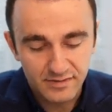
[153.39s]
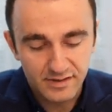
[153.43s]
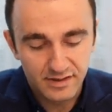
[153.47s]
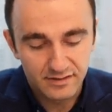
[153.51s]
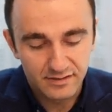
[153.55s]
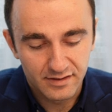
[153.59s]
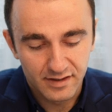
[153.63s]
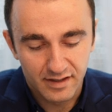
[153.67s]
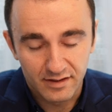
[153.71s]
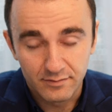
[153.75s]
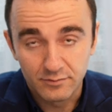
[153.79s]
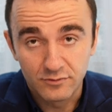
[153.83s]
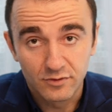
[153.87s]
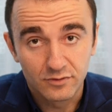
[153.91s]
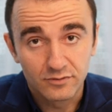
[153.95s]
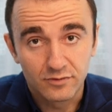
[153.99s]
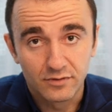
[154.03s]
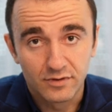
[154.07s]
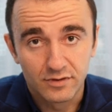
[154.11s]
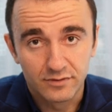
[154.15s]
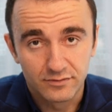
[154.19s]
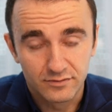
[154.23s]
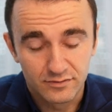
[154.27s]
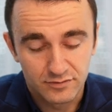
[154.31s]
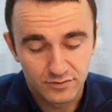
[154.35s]
that I'm not
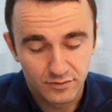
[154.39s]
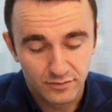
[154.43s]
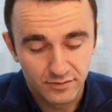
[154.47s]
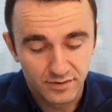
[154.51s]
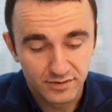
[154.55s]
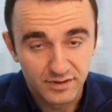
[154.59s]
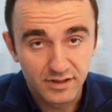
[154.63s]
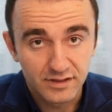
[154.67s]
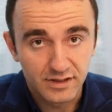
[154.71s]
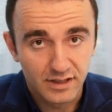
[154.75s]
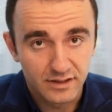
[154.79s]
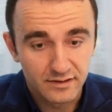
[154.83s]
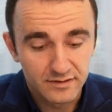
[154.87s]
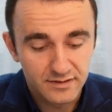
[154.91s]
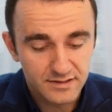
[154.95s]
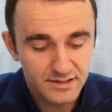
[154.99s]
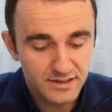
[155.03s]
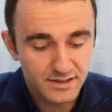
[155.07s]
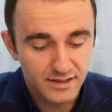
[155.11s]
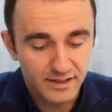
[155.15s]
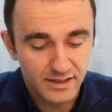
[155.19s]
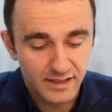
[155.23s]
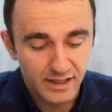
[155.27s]
going to show the details,